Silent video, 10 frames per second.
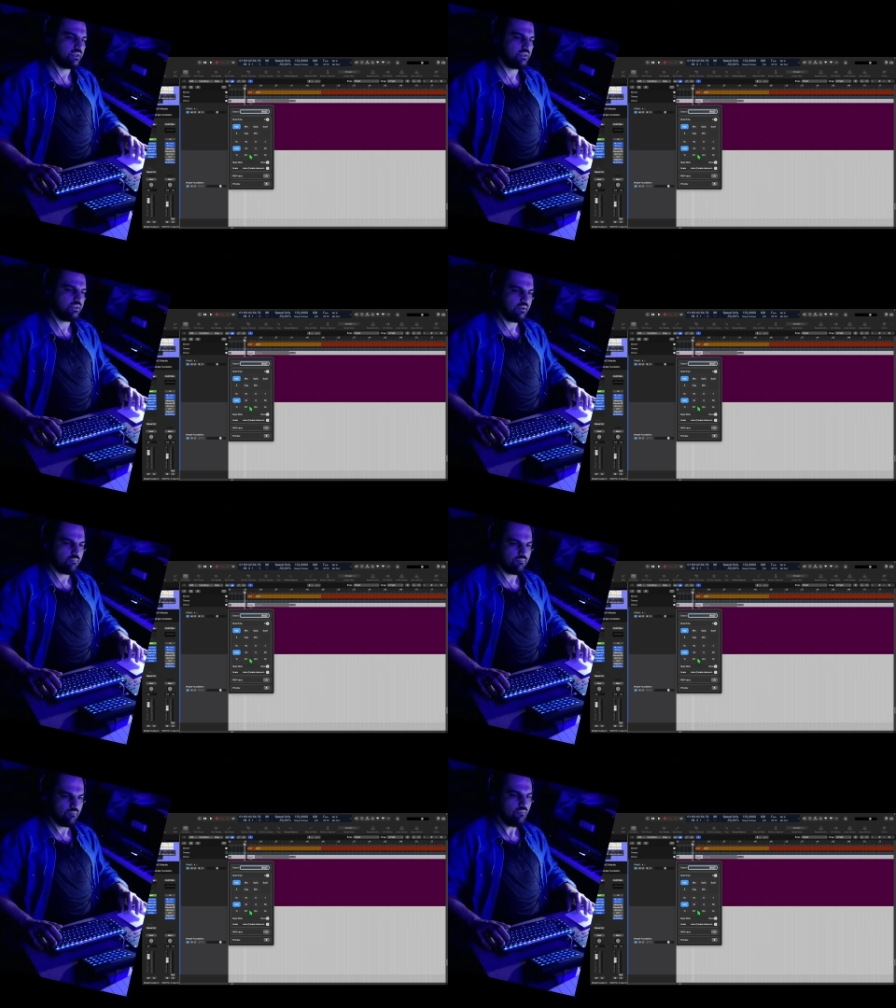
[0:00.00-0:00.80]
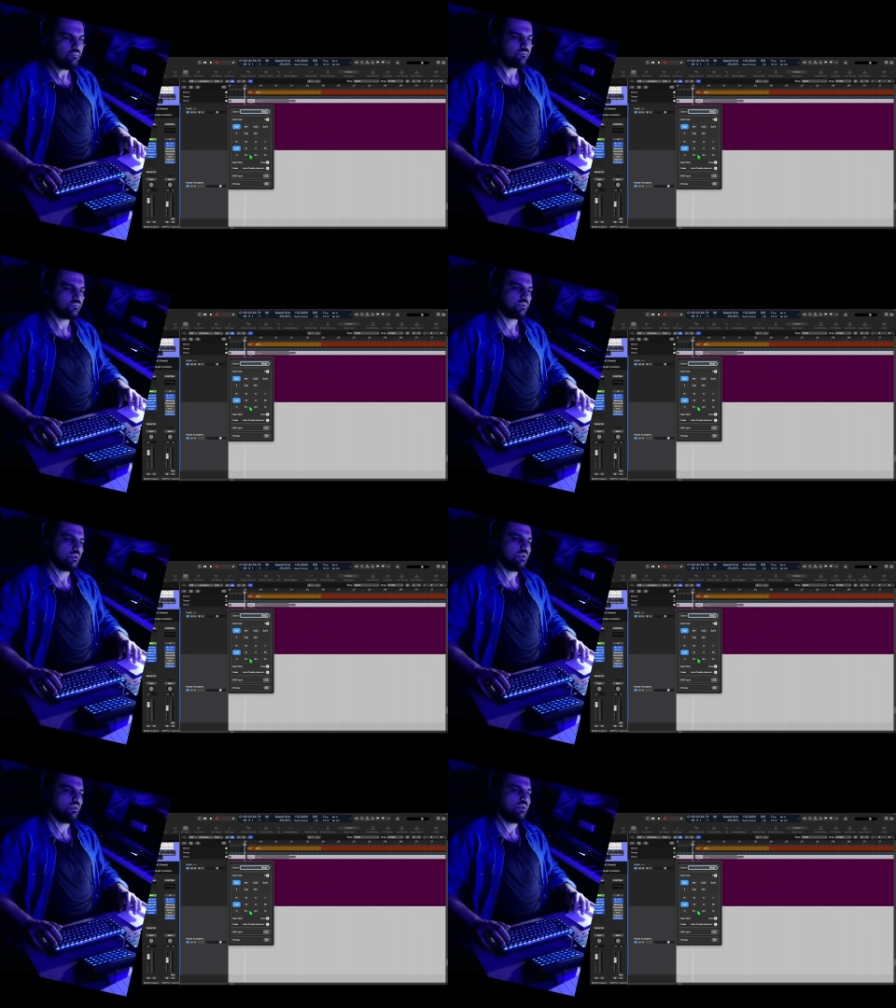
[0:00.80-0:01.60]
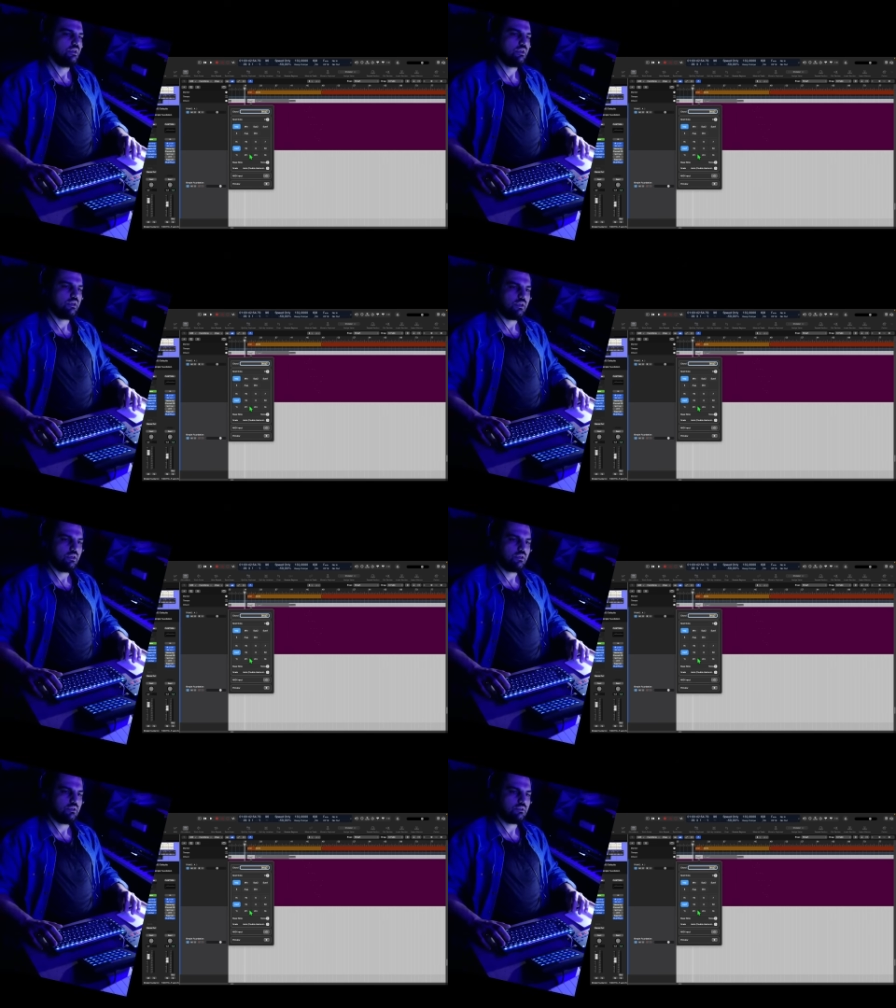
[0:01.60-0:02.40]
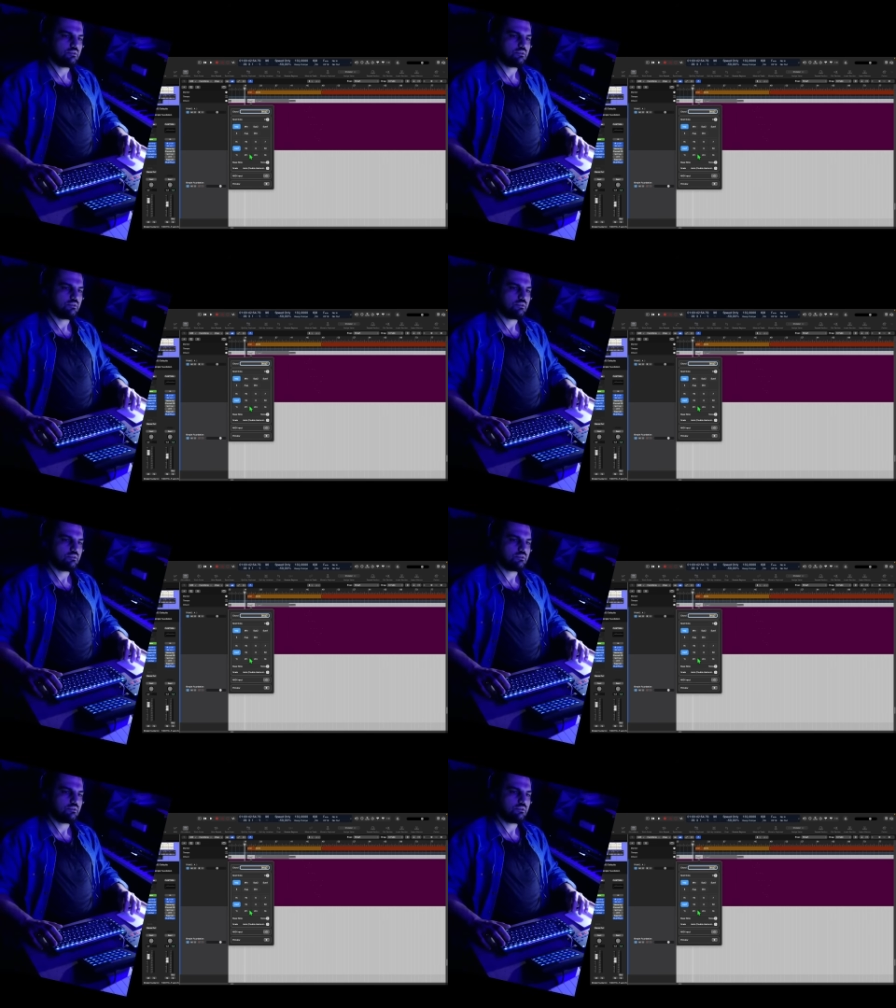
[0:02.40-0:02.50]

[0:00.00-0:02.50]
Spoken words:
here, and